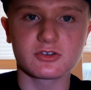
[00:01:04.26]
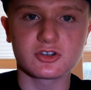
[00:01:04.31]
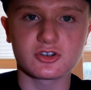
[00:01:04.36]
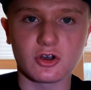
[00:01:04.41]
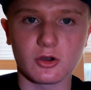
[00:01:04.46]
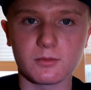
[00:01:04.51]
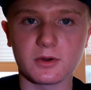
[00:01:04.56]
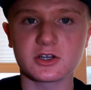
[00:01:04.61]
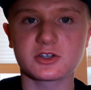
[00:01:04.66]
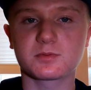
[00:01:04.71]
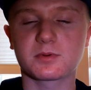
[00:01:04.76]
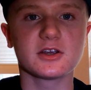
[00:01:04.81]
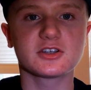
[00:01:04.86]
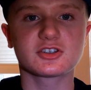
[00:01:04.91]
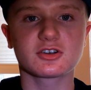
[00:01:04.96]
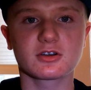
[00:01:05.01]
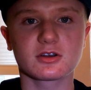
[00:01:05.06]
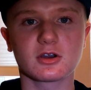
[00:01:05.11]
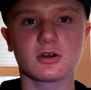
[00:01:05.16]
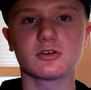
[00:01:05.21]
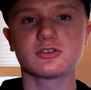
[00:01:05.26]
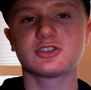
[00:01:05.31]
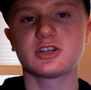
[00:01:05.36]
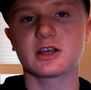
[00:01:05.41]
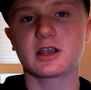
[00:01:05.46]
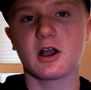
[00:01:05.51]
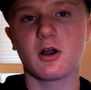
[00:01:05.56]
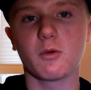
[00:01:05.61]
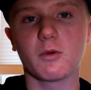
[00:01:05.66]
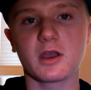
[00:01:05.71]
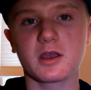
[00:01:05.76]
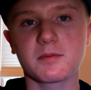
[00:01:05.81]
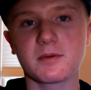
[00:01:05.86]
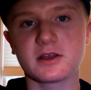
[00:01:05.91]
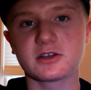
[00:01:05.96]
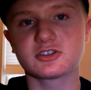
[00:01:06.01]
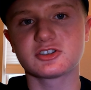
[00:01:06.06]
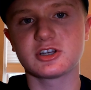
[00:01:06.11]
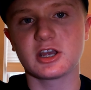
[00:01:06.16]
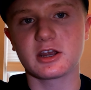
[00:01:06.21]
you so much. Make sure to go check out Wake
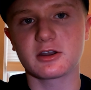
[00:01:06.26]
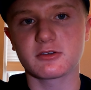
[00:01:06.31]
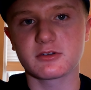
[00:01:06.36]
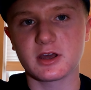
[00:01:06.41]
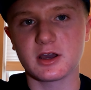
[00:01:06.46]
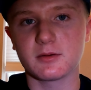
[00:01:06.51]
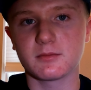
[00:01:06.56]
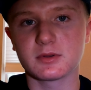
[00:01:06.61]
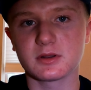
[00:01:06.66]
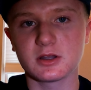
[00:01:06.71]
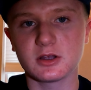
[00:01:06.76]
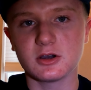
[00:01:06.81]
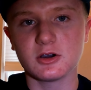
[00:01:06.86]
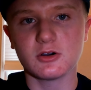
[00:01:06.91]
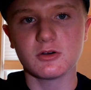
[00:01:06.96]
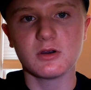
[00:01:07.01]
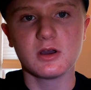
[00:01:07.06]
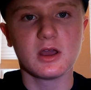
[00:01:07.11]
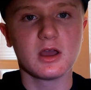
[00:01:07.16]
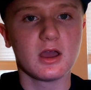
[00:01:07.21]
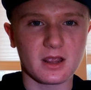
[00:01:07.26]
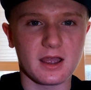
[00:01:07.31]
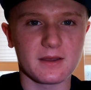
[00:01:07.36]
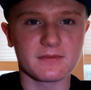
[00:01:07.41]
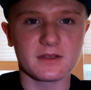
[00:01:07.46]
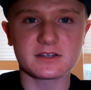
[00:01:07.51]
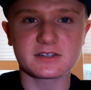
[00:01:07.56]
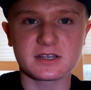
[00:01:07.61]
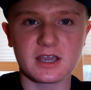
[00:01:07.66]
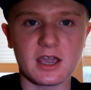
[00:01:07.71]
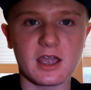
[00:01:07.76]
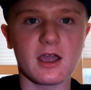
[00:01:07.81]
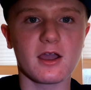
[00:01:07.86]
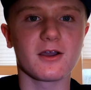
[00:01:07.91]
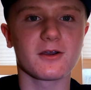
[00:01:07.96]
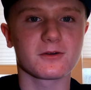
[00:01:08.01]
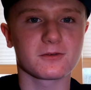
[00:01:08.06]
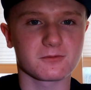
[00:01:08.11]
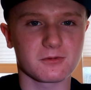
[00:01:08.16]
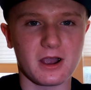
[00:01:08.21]
Mann's channel down below. And let's
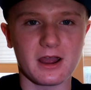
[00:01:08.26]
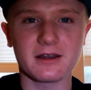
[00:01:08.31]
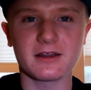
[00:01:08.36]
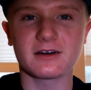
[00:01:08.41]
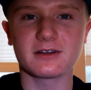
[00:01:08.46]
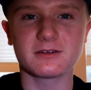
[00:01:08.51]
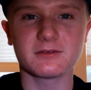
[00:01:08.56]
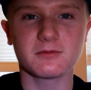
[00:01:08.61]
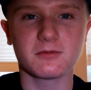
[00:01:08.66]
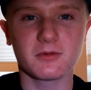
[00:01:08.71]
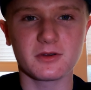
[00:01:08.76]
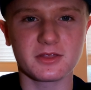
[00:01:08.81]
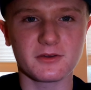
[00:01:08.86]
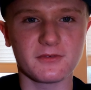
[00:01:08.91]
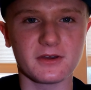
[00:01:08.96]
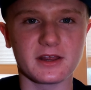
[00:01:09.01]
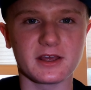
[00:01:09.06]
get right on with the